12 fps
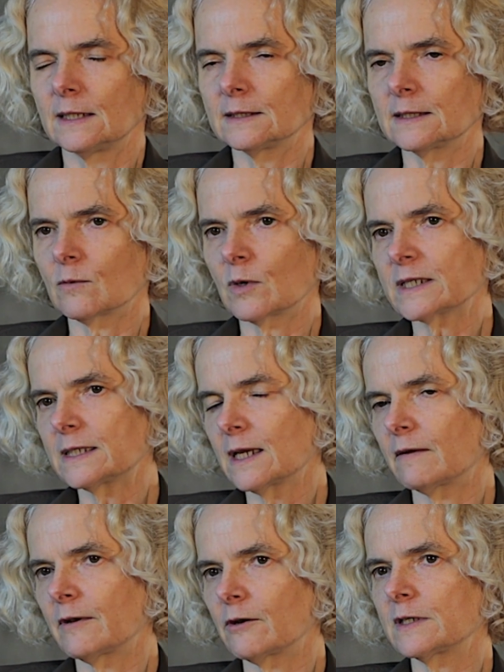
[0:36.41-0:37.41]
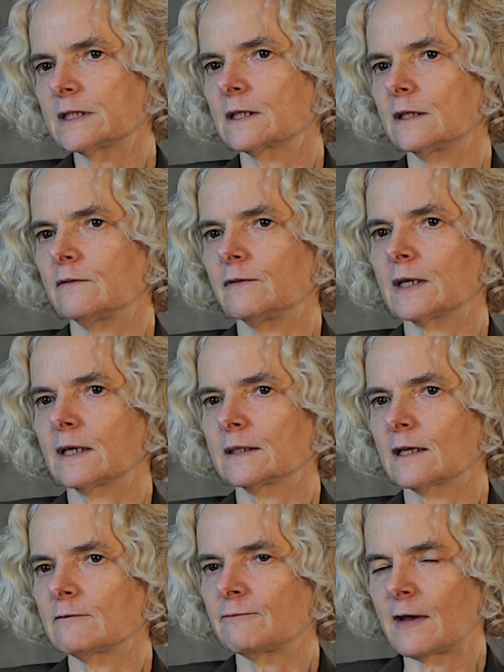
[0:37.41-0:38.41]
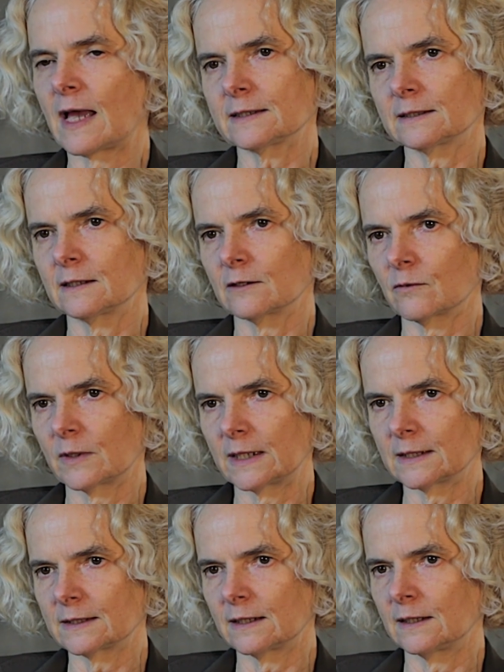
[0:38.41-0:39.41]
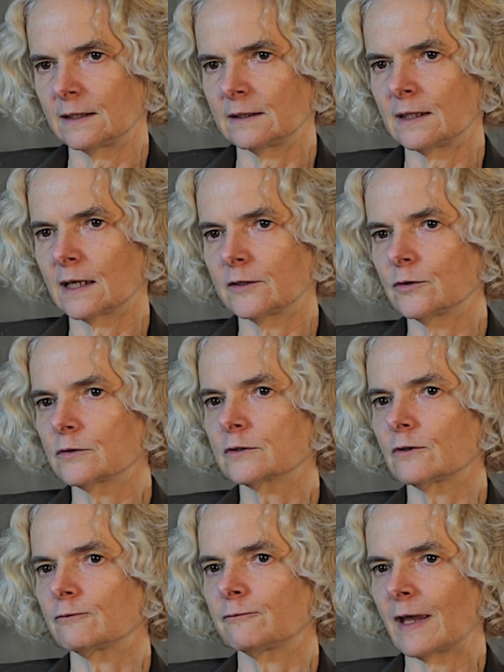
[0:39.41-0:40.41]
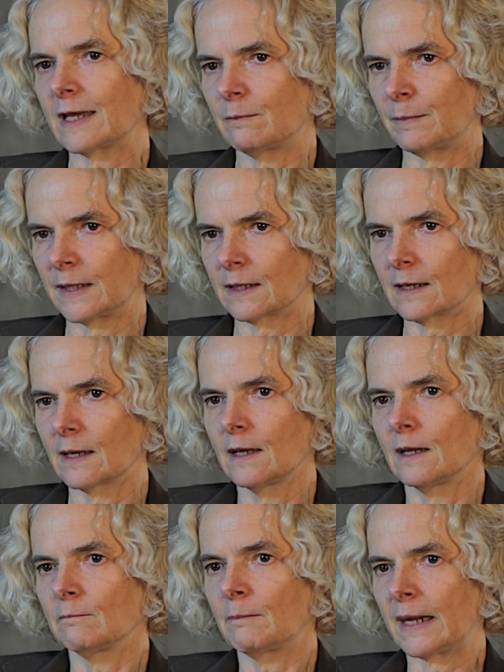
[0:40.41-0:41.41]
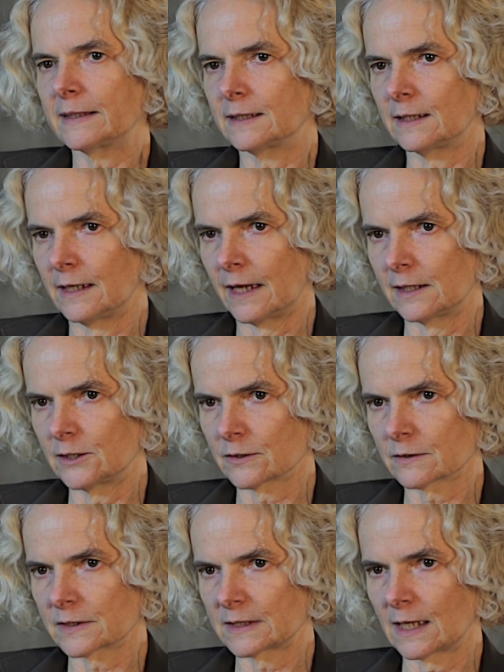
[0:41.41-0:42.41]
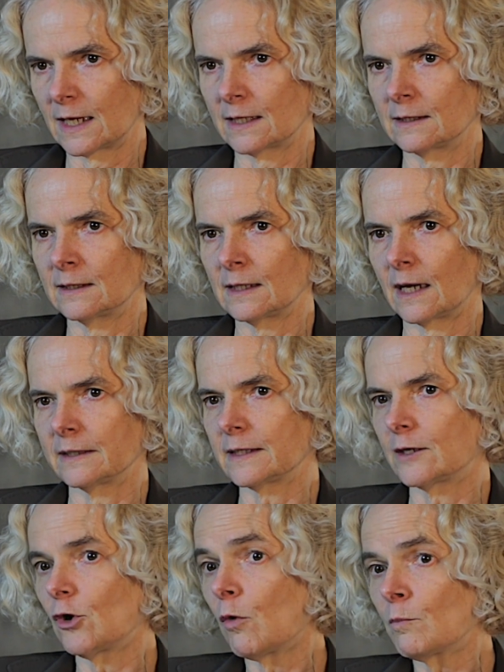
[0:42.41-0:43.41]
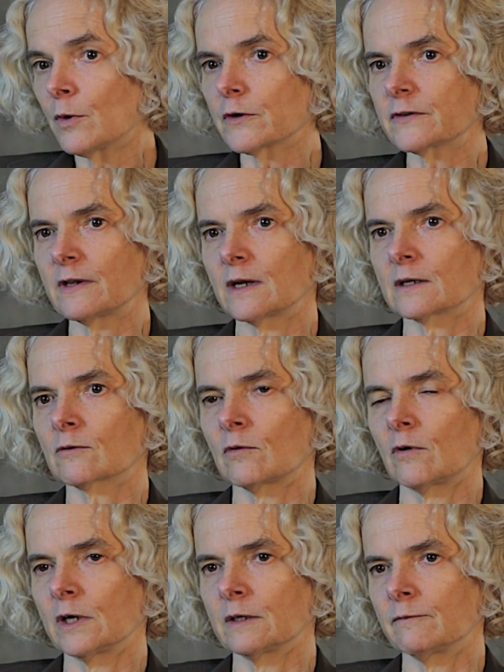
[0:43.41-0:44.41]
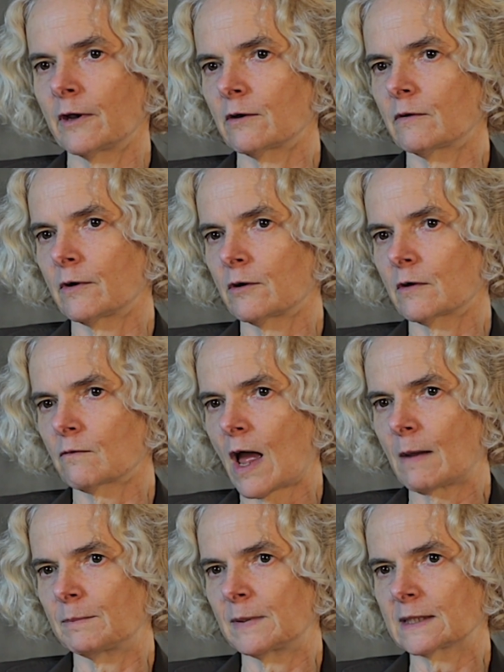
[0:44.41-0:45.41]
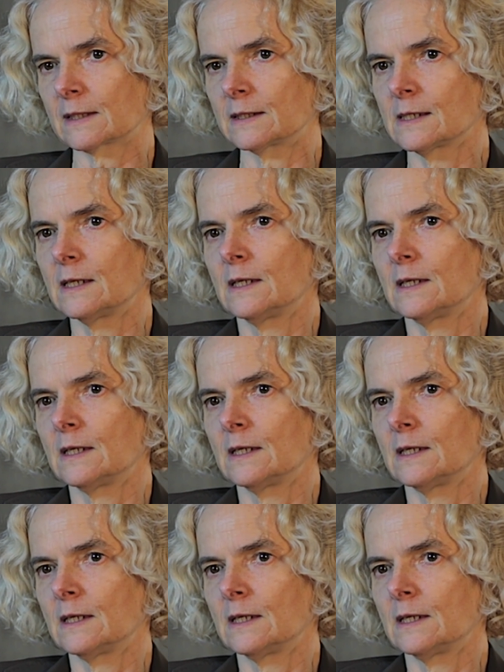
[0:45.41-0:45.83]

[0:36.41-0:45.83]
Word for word: is that we're seeing a very significant and fast increase in the use of vaping by teenagers. And, and the numbers are growing very, very rapidly.